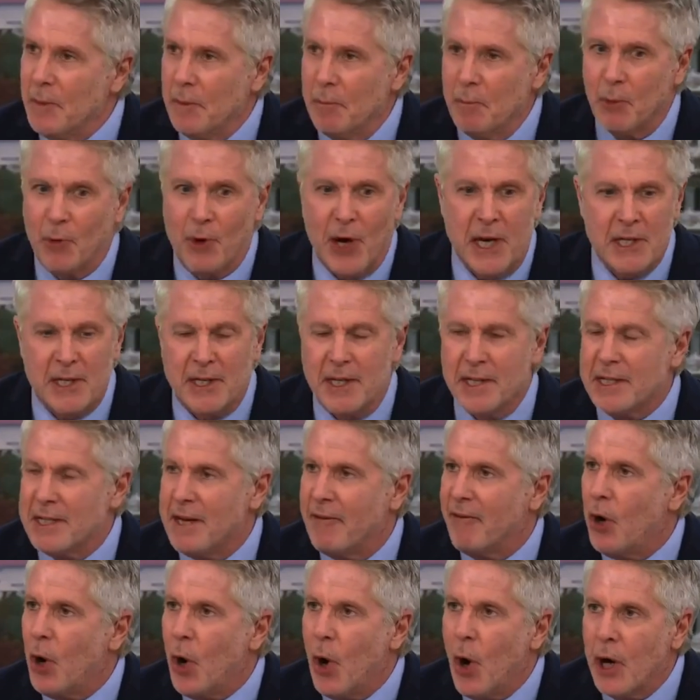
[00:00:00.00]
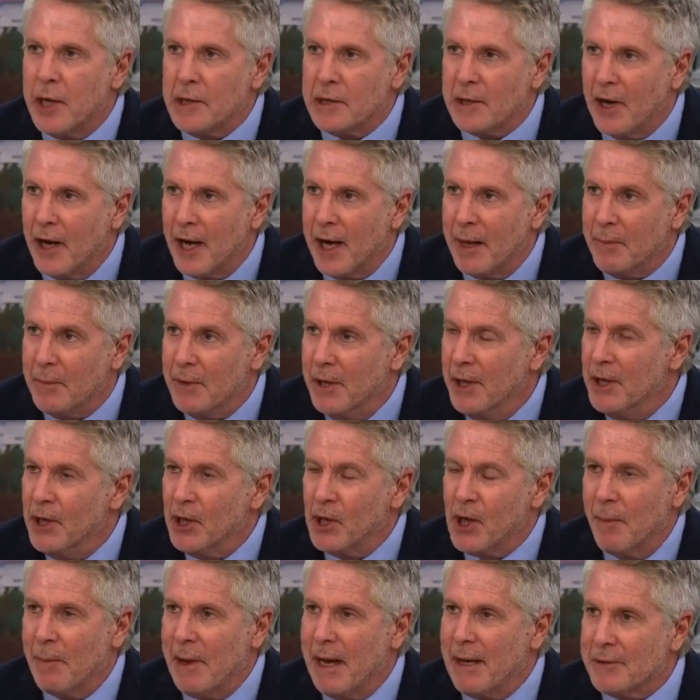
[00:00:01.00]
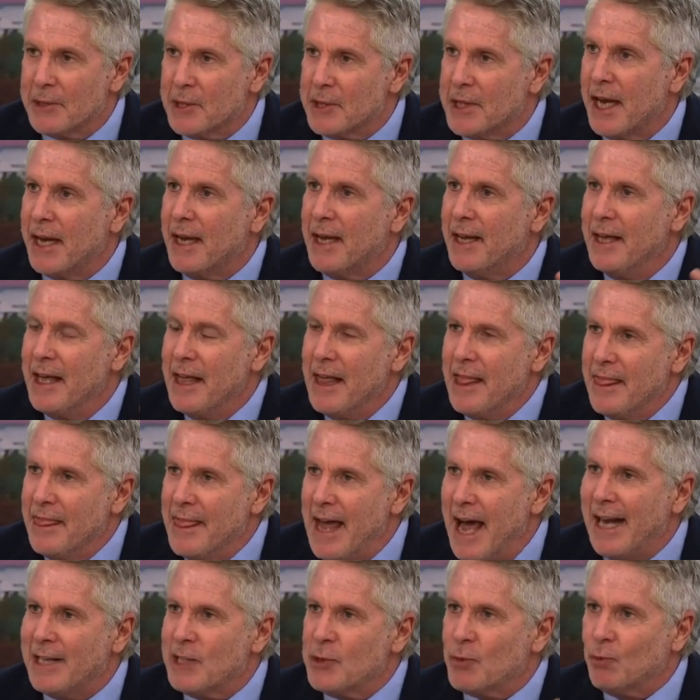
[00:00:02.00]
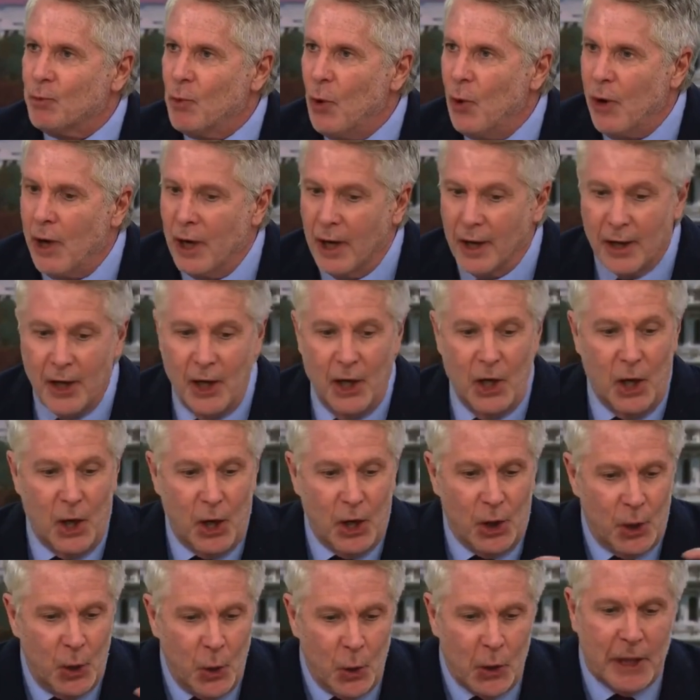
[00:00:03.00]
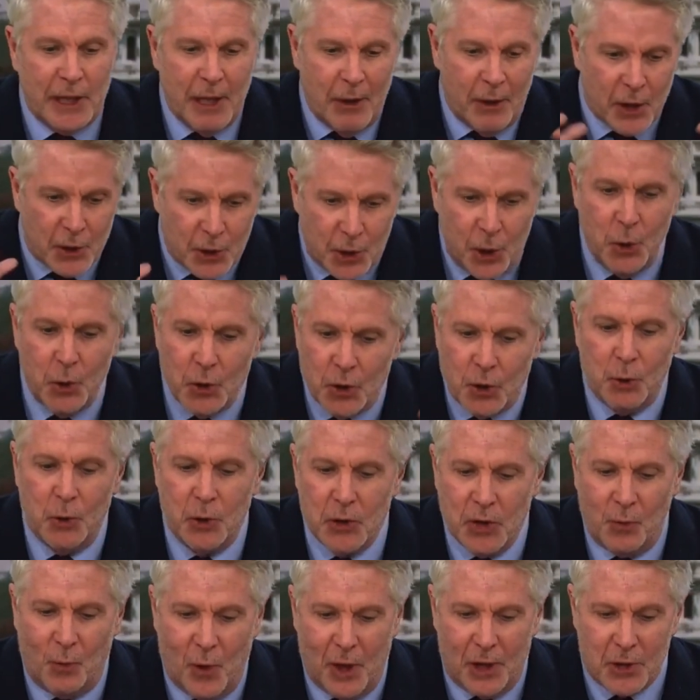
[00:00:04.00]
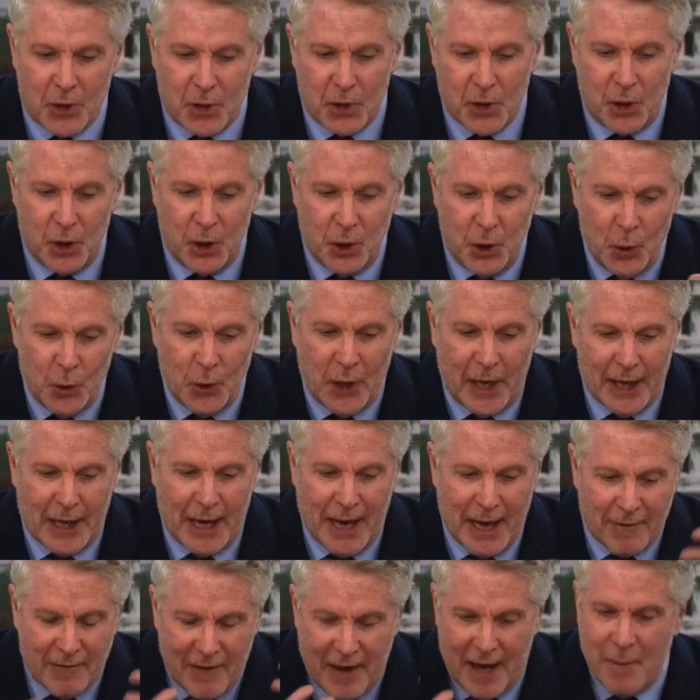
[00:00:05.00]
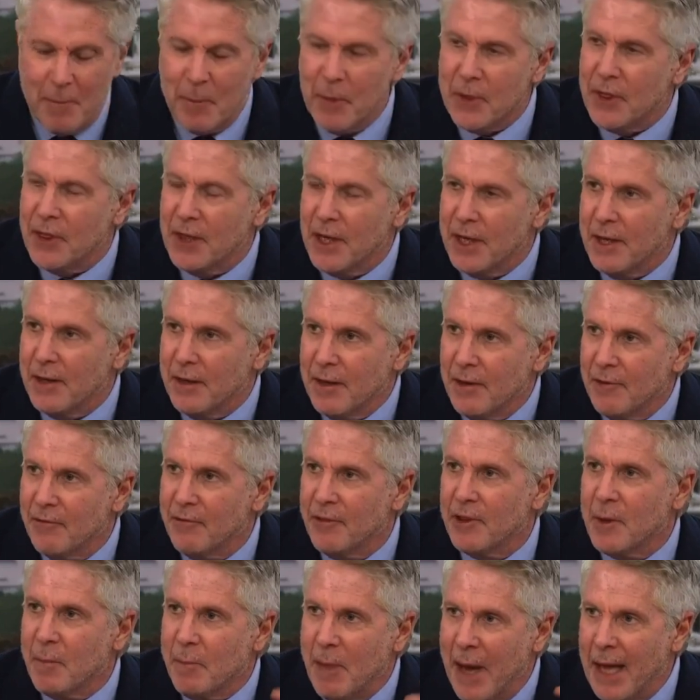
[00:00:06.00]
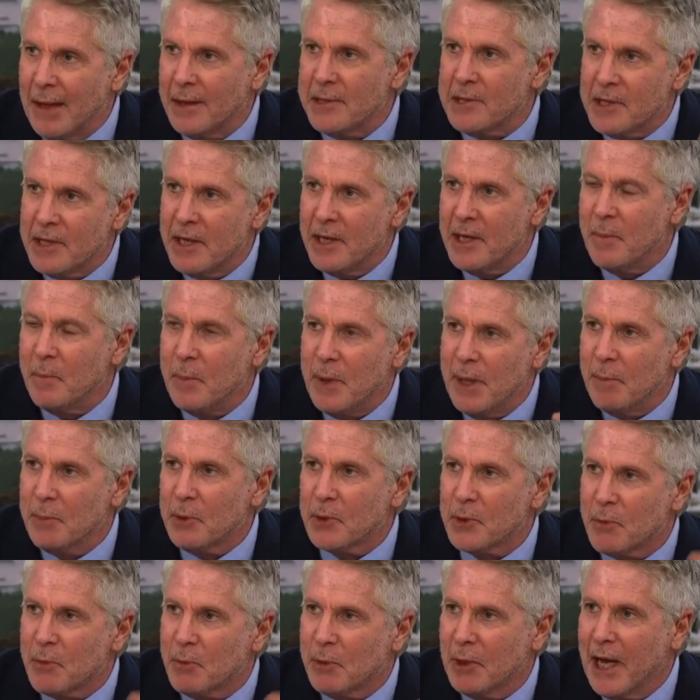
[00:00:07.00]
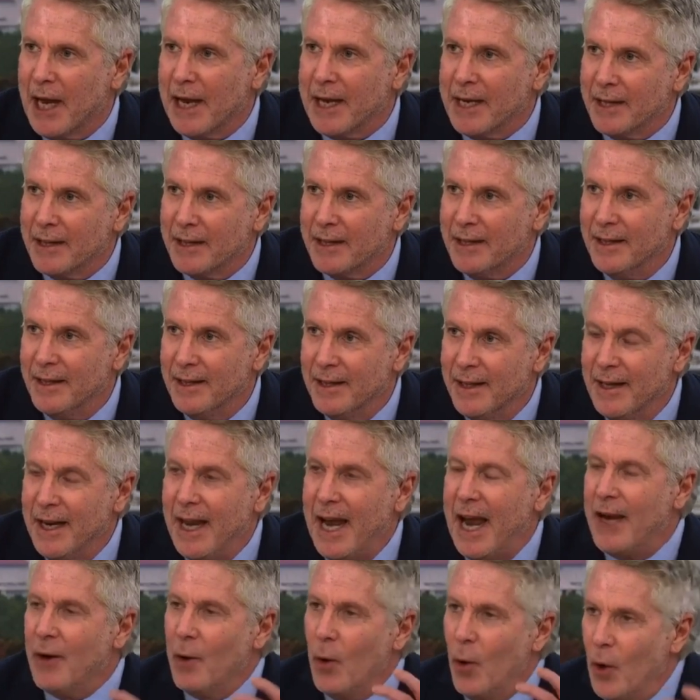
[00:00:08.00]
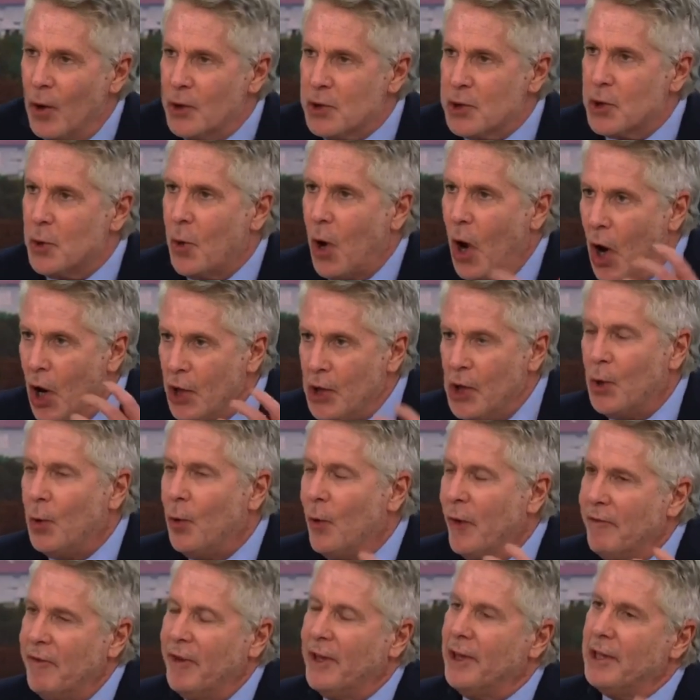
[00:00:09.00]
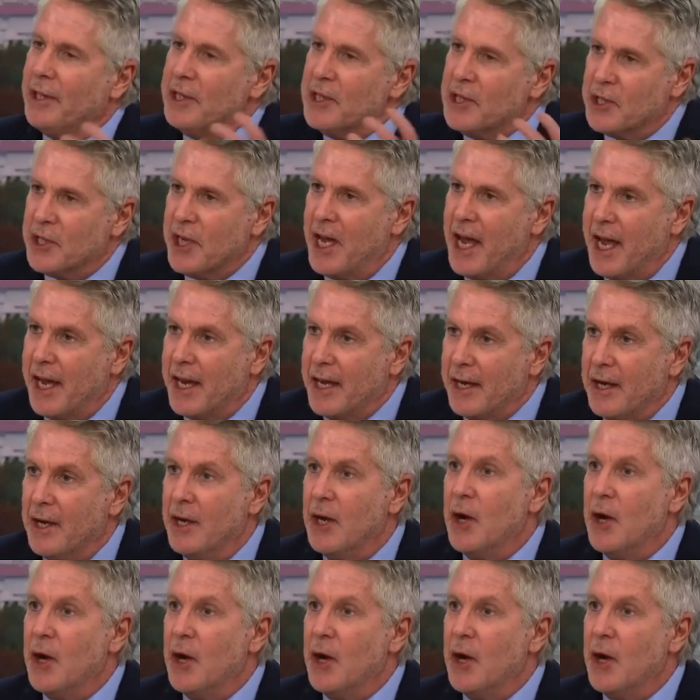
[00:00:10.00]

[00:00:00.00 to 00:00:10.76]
presidents have a hard time coming out and saying that's wrong. There are two truths at once. You can have empathy for the Palestinian people's plight and also unequivocally say